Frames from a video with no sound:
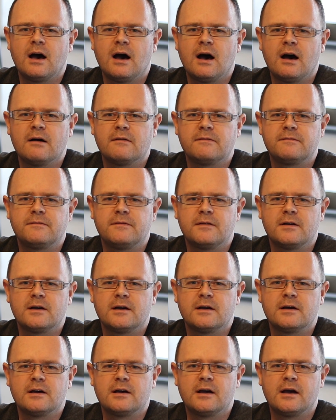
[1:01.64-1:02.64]
of
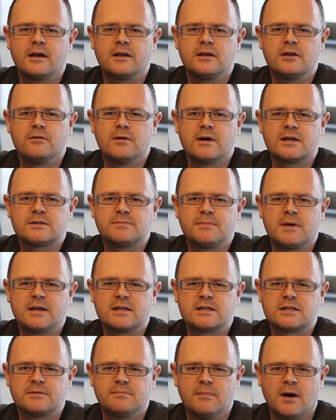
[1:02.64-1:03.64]
a
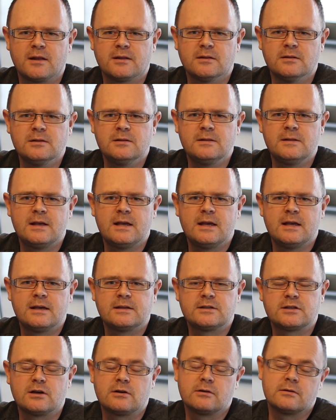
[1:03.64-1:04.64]
US-based model,
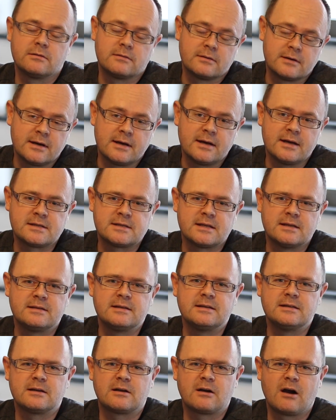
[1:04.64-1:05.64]
so it's
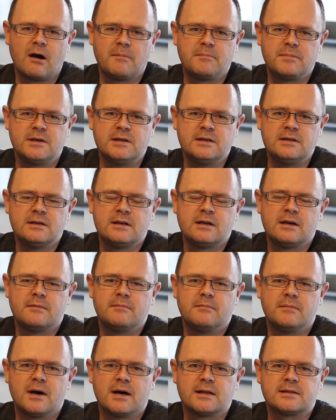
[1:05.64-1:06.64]
indeed a copy,
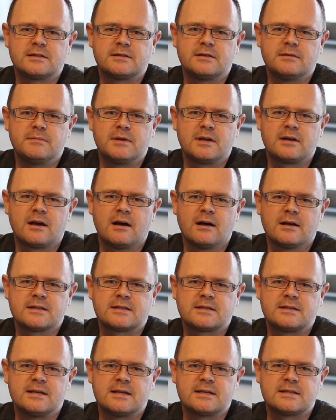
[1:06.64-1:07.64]
but
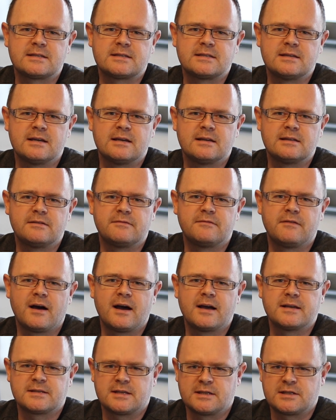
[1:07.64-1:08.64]
because this
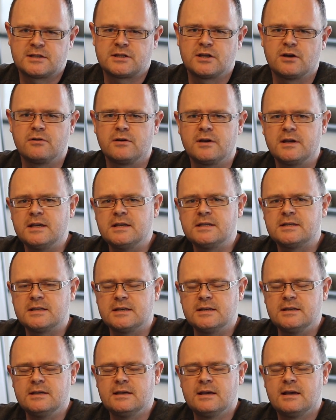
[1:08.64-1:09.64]
device is so
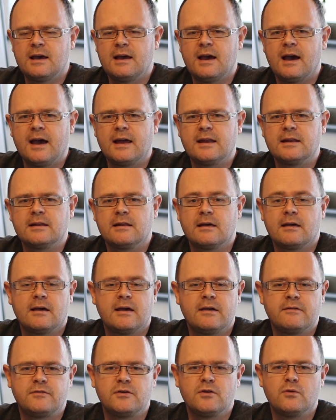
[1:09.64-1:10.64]
easy, and
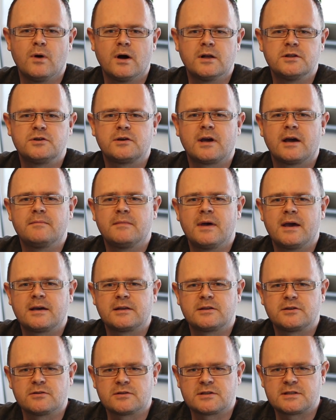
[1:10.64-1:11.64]
if you want you can make
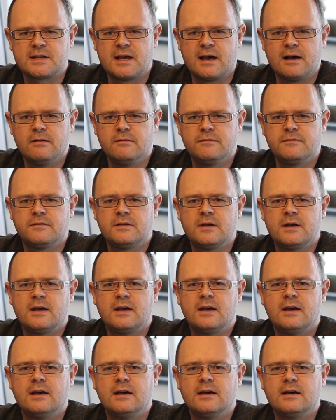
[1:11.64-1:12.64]
it yourself,
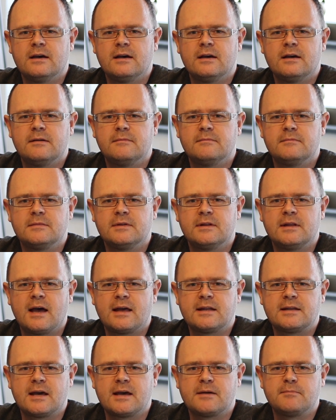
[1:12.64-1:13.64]

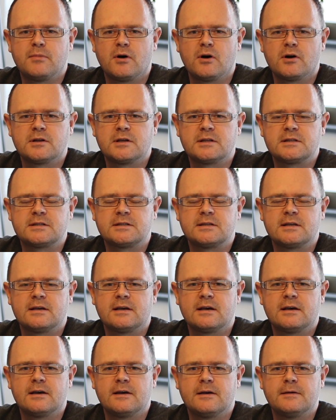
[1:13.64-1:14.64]
that I bought it
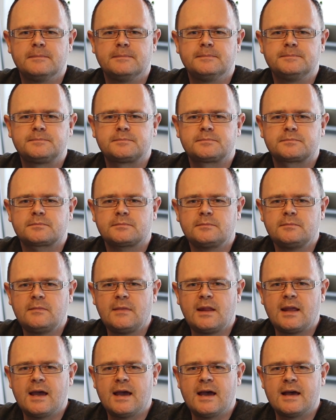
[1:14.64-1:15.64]

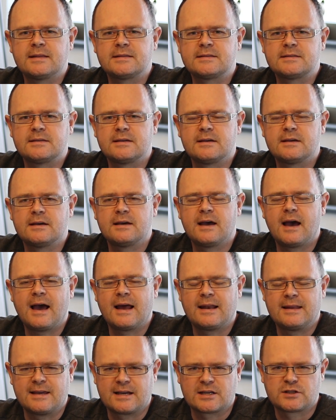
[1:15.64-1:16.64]
at
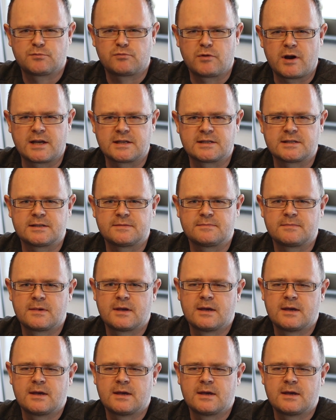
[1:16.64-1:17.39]
AliExpress.